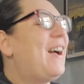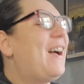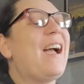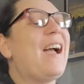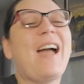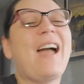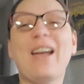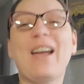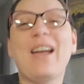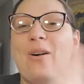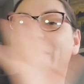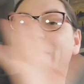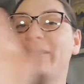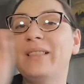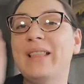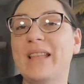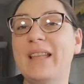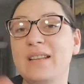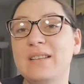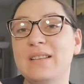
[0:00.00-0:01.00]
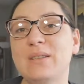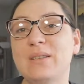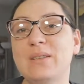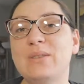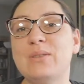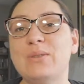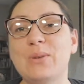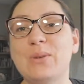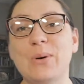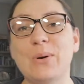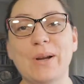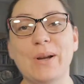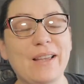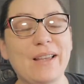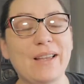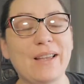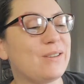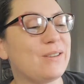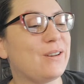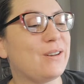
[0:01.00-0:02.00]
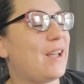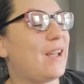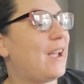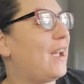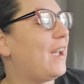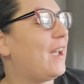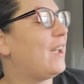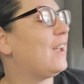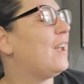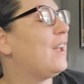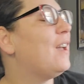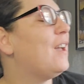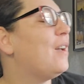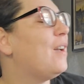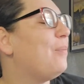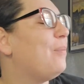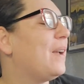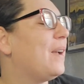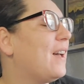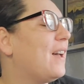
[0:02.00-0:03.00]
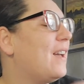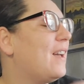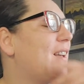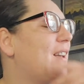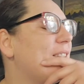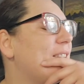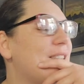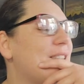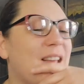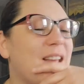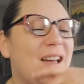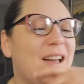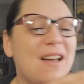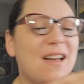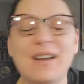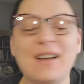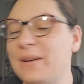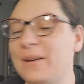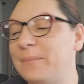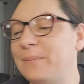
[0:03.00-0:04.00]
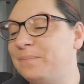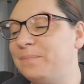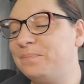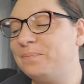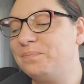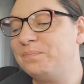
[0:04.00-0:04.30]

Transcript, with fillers: got going late to the store yesterday because um,